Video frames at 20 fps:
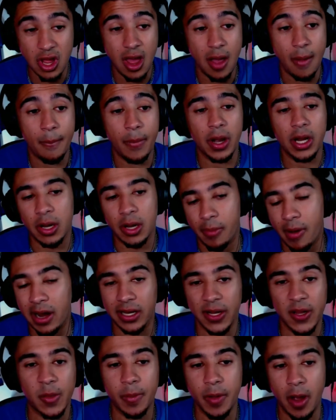But come on,
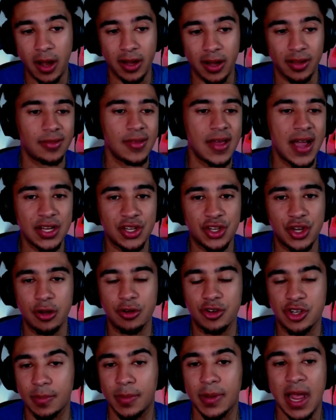let's be honest. Last year,
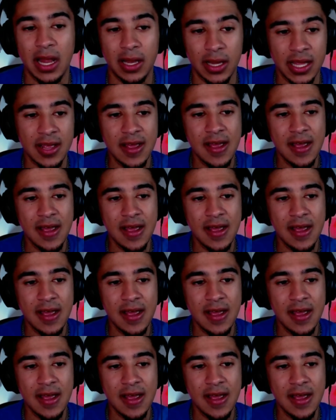Chip Kelly,